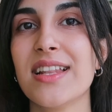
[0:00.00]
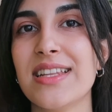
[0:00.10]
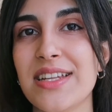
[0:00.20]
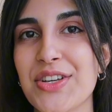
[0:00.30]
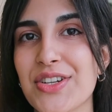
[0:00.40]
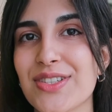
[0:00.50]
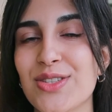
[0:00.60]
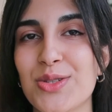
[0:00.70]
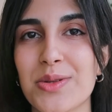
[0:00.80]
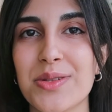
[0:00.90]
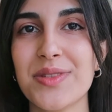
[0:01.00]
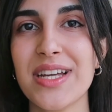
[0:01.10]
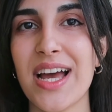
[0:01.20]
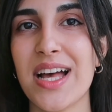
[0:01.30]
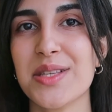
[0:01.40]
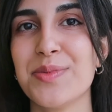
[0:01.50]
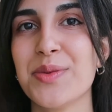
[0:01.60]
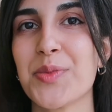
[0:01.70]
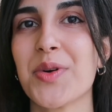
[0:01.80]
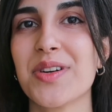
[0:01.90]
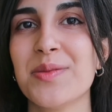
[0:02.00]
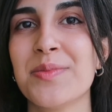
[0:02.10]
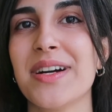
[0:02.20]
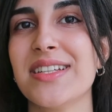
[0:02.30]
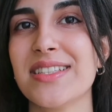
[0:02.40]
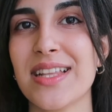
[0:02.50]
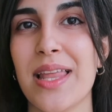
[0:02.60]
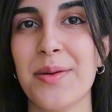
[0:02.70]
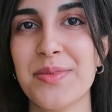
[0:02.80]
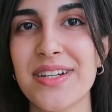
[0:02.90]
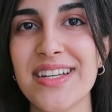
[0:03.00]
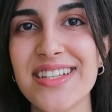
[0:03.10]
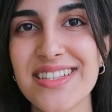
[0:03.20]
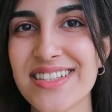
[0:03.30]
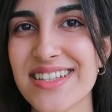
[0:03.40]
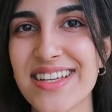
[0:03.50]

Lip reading: Linjer's jewelry has been worn by celebrities?